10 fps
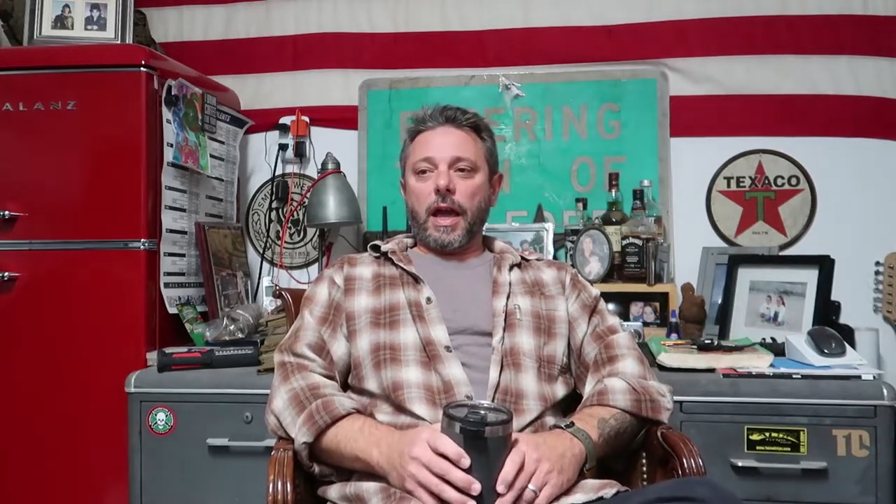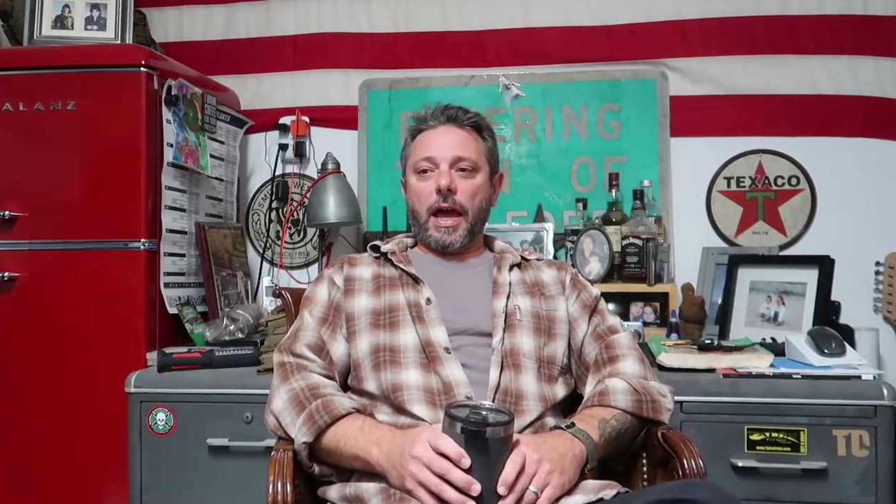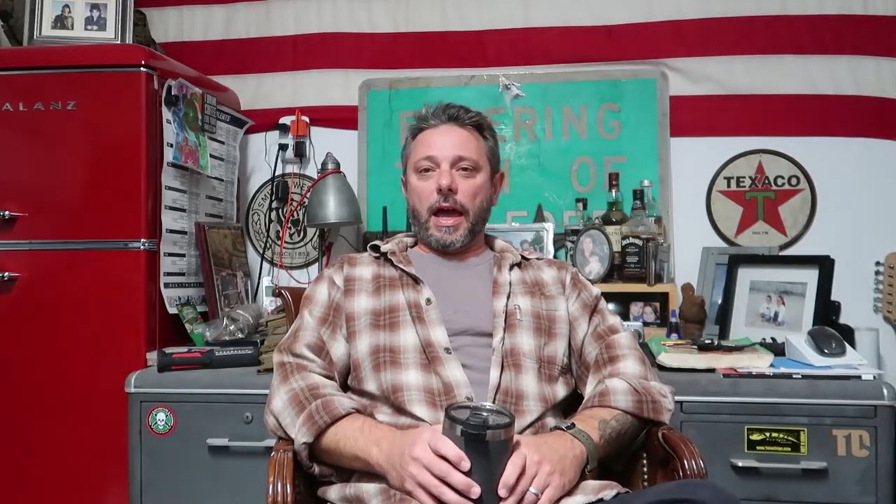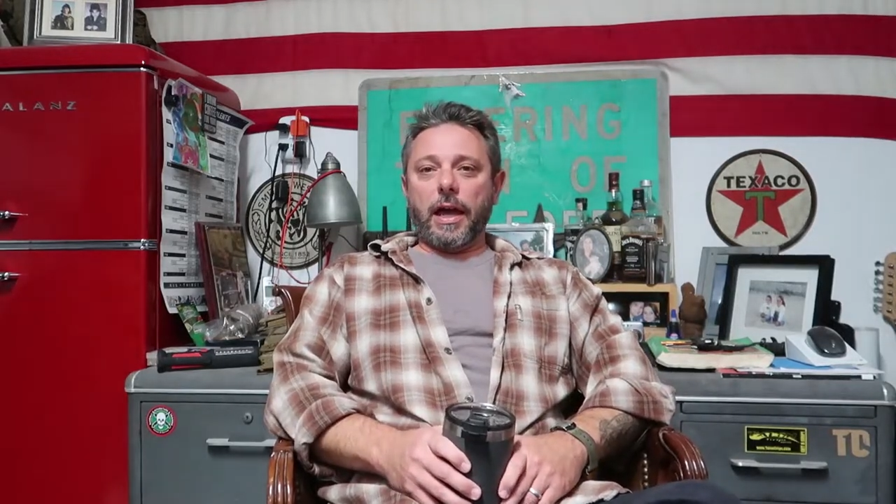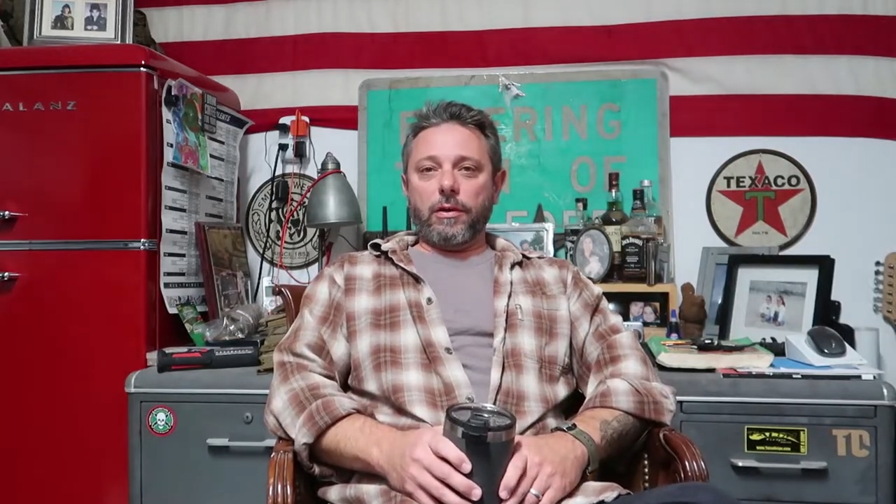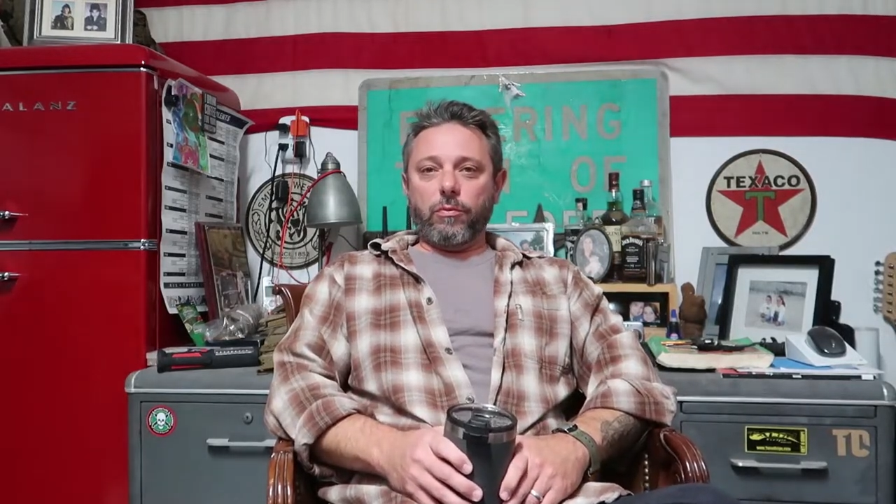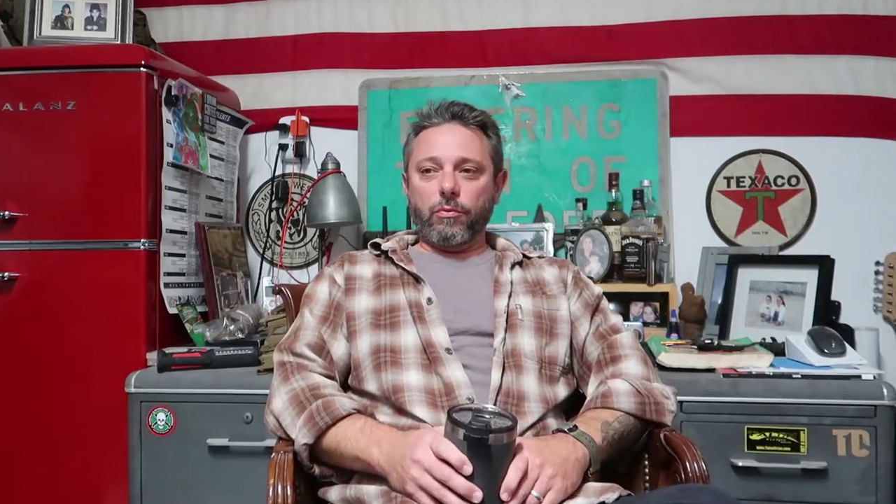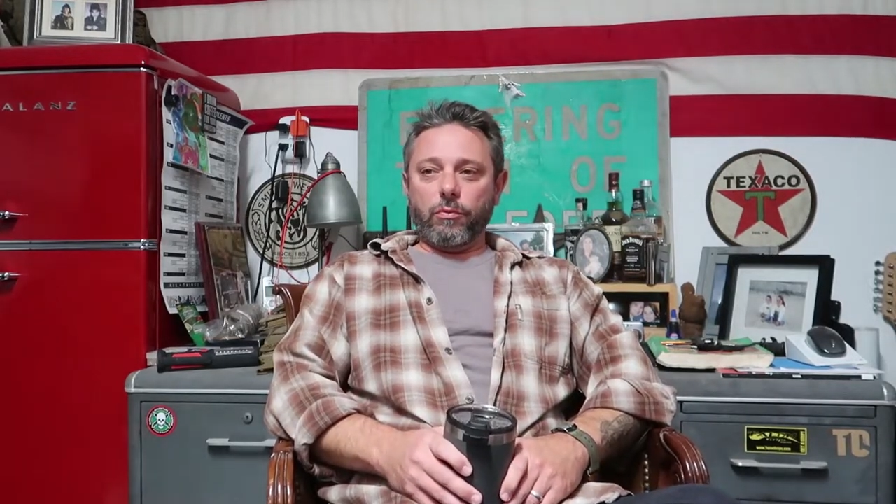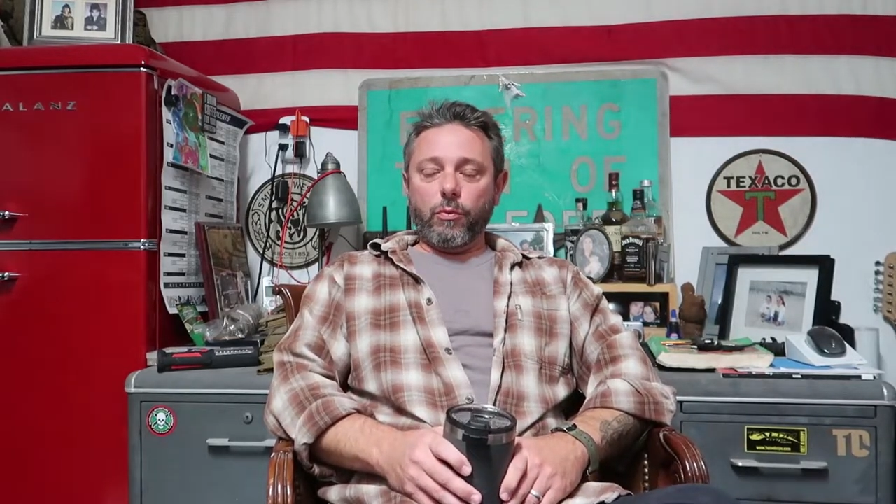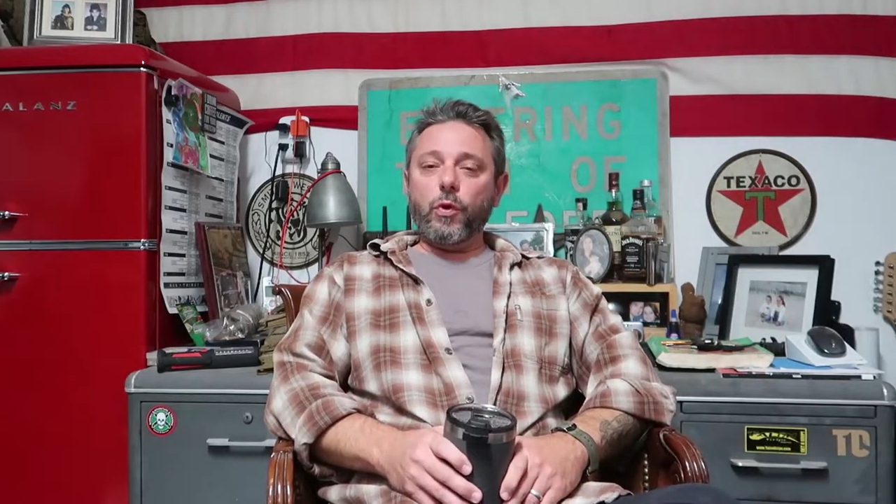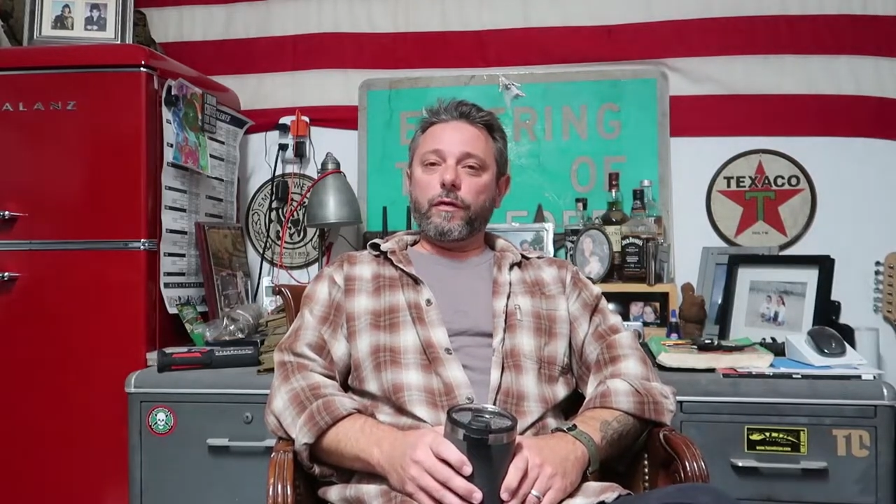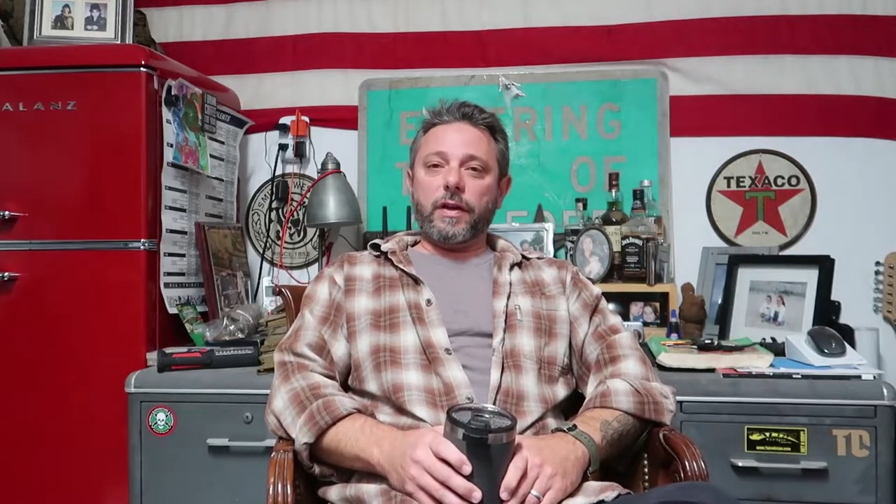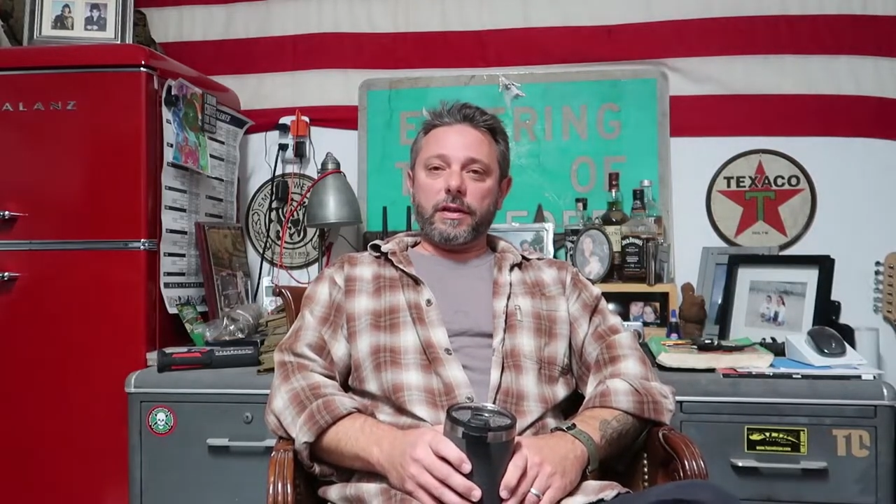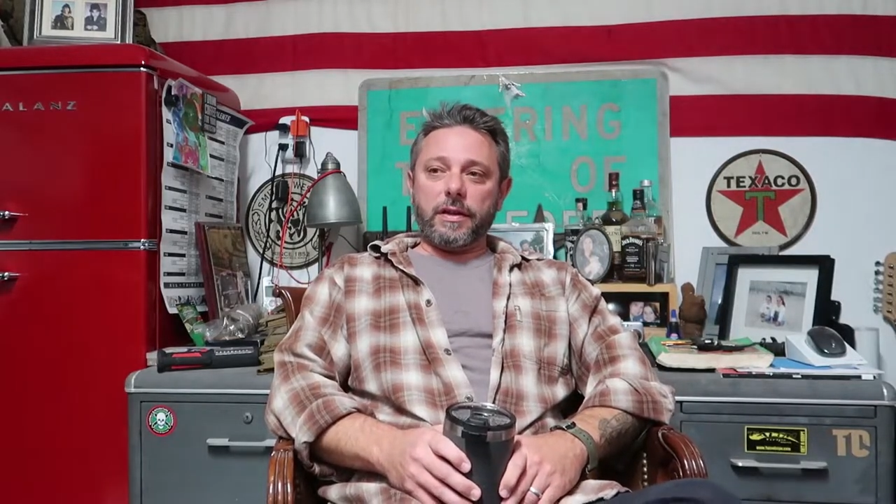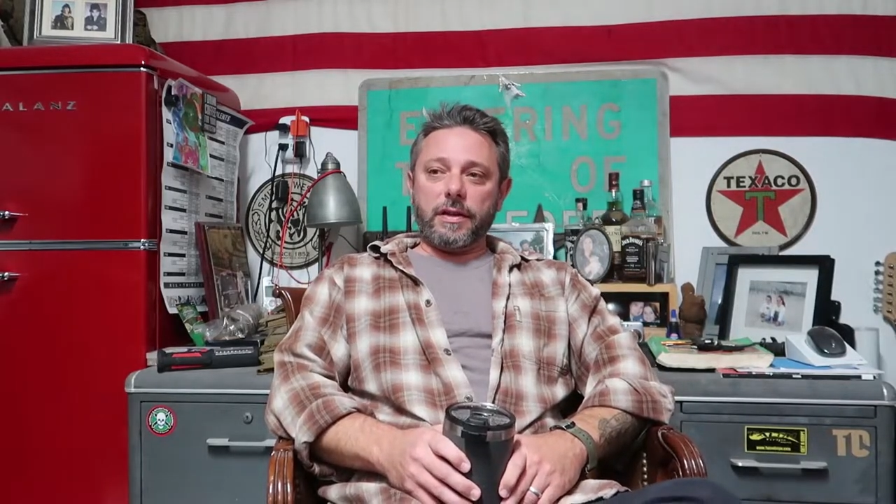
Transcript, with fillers: had moved into